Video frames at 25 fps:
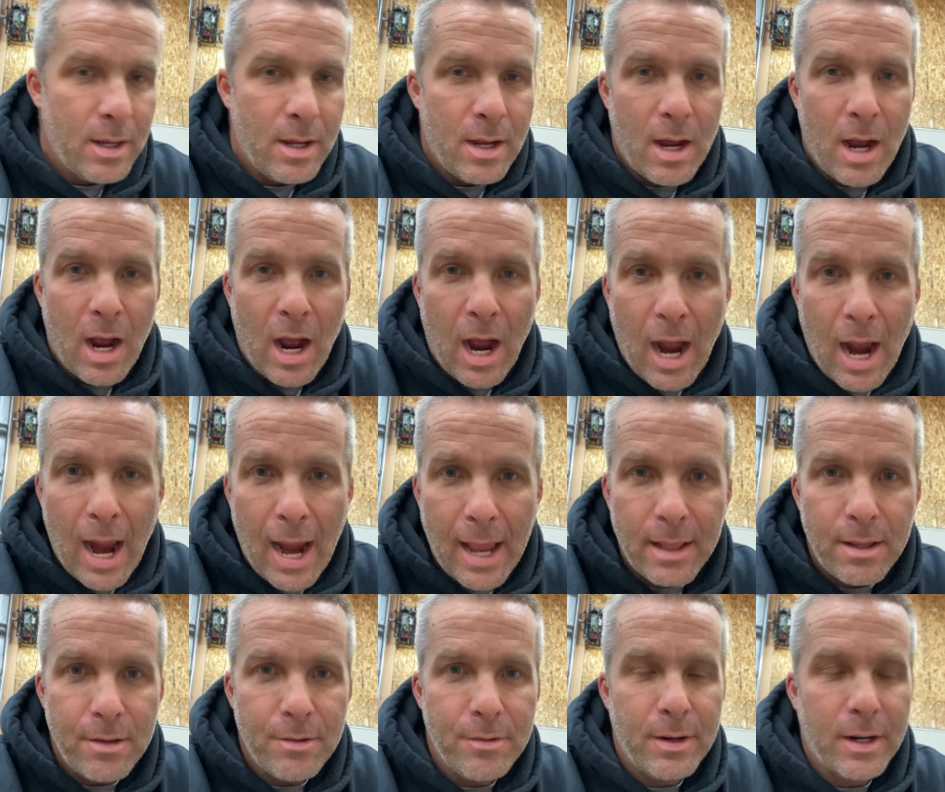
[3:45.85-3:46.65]

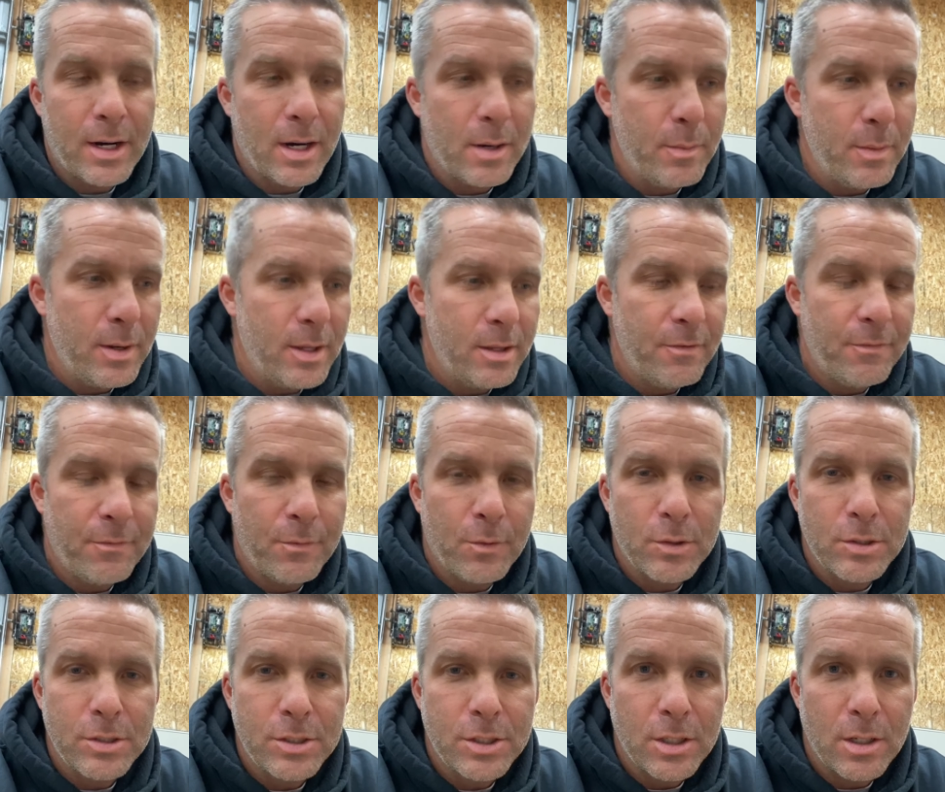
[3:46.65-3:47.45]
Highly recommend the
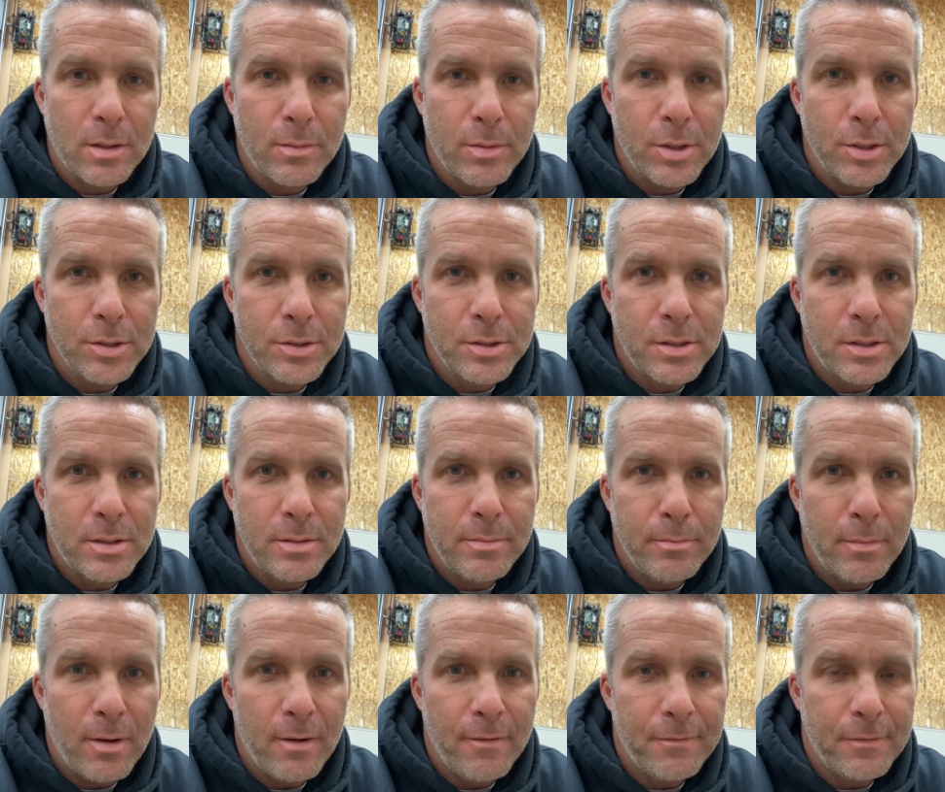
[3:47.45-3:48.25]
Force Turbos
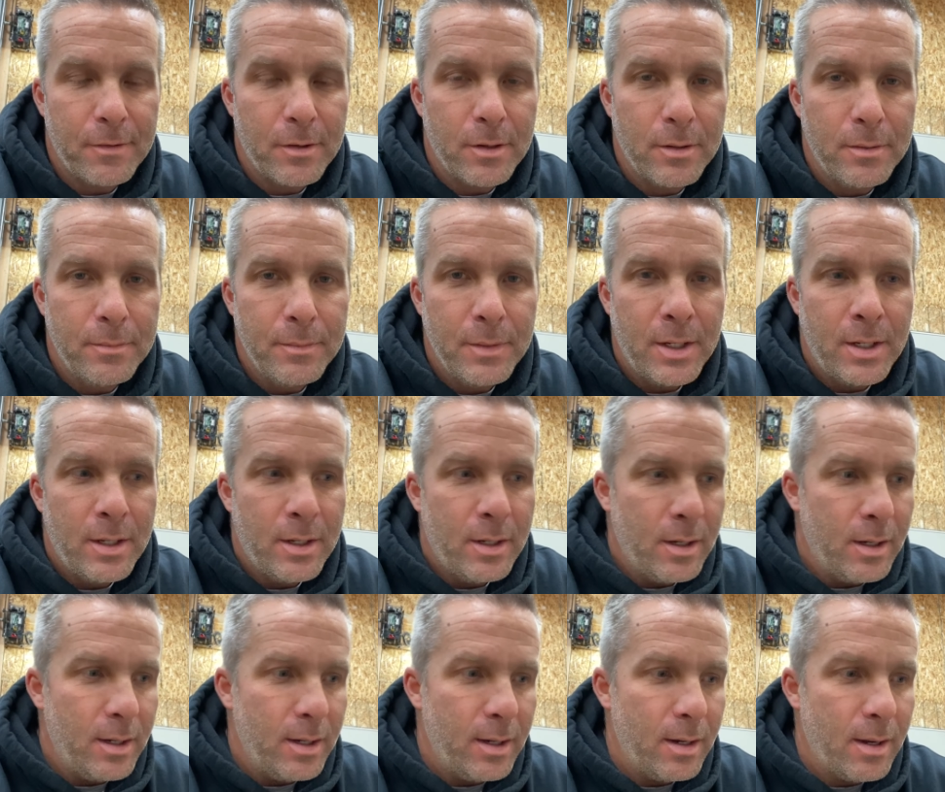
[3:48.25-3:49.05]
muffler.
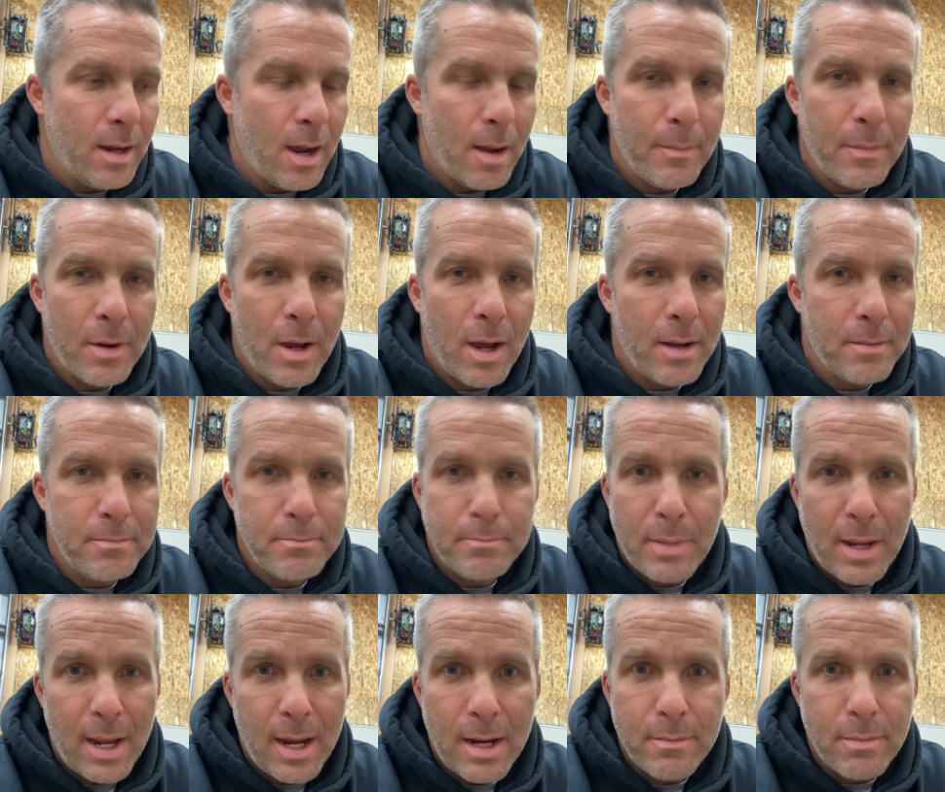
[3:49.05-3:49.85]
I'm not
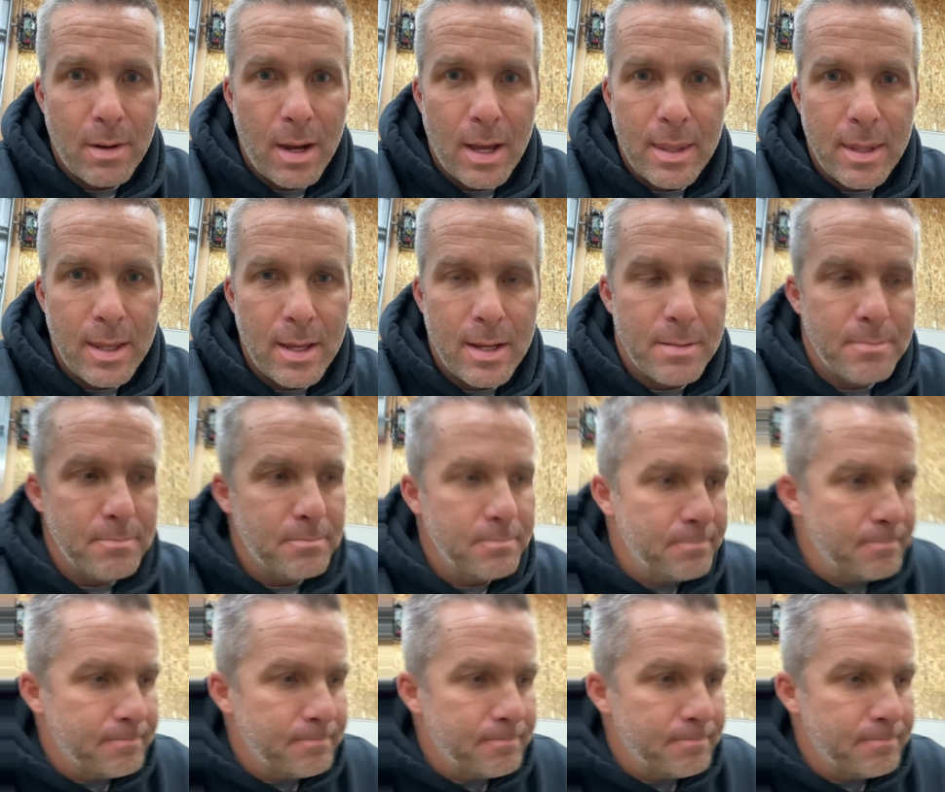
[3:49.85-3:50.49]
paid by them